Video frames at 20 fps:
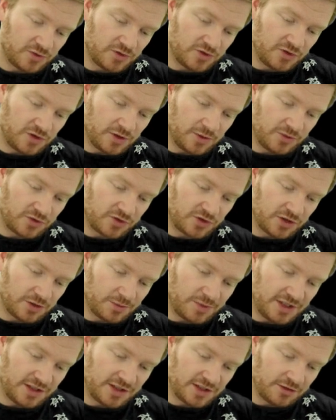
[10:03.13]
So I'm just going
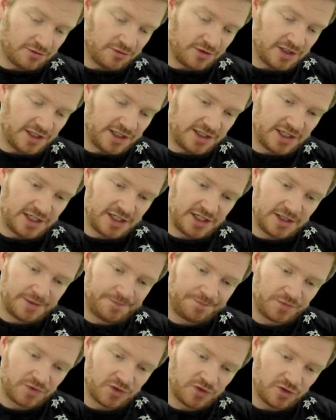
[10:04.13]
to make that really
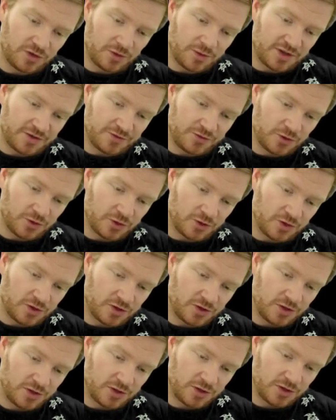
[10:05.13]
clear. So I've got
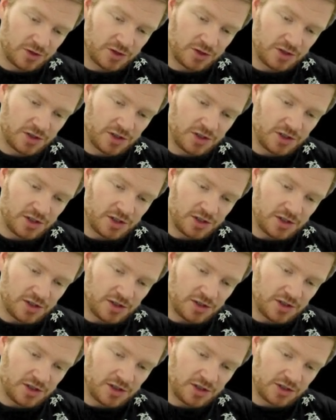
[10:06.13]

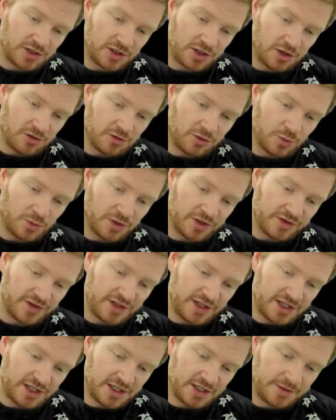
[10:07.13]
current one
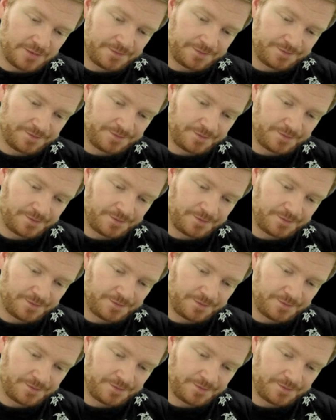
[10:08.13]
there.